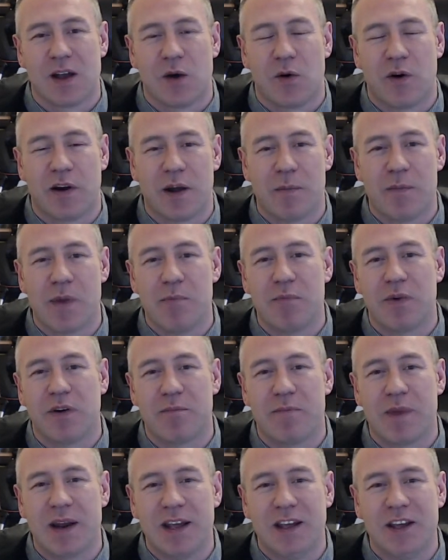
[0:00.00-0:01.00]
Well, I remember
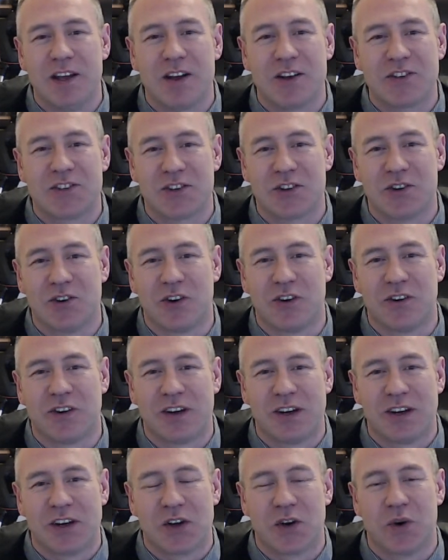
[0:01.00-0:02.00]
many years ago
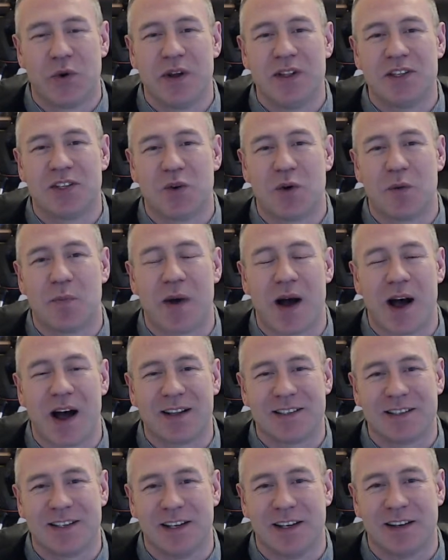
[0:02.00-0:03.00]
going to a
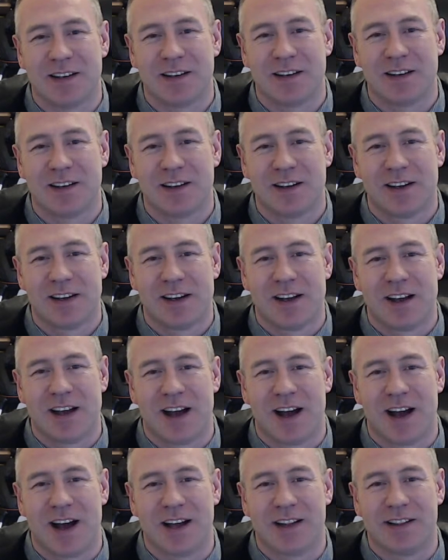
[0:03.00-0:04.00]
party
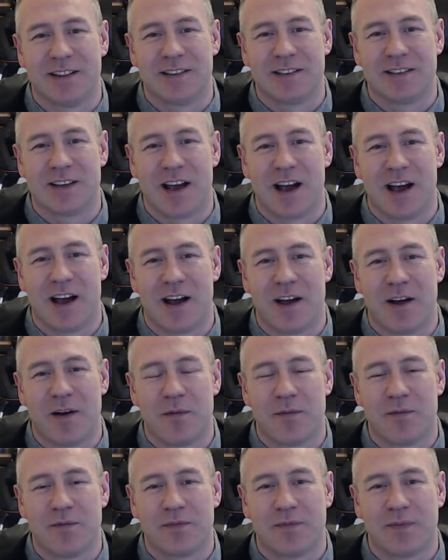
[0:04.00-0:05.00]

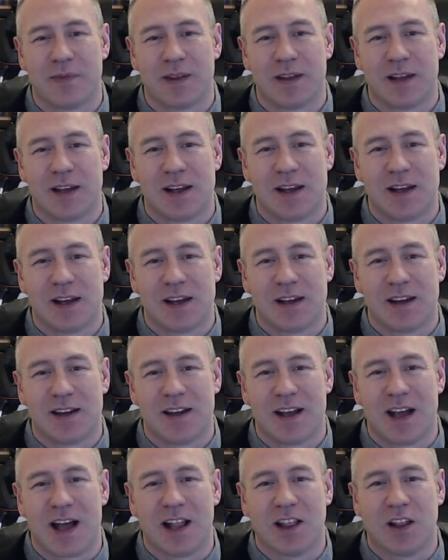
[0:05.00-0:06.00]
and
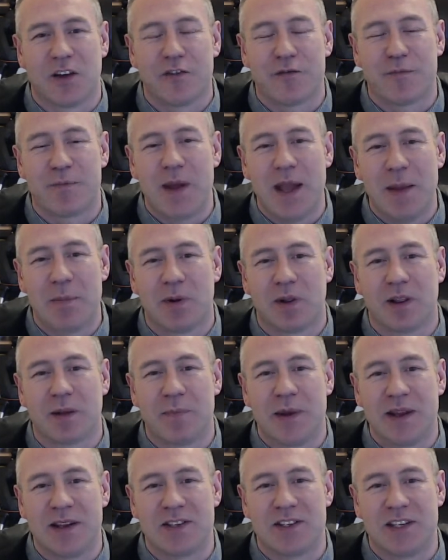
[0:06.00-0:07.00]
a lot of people have
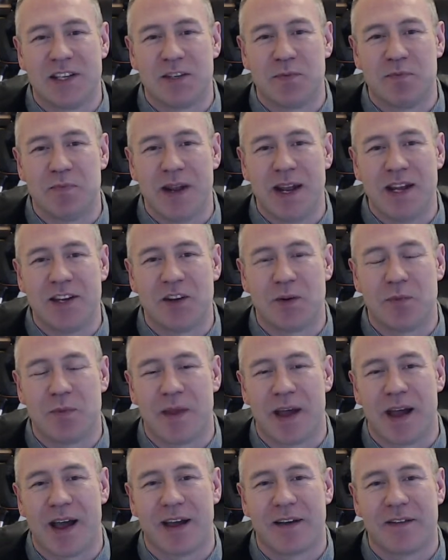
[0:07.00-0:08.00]
been to see this medium
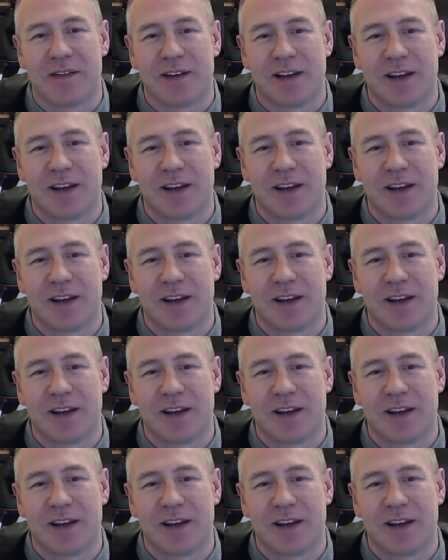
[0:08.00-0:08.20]
there.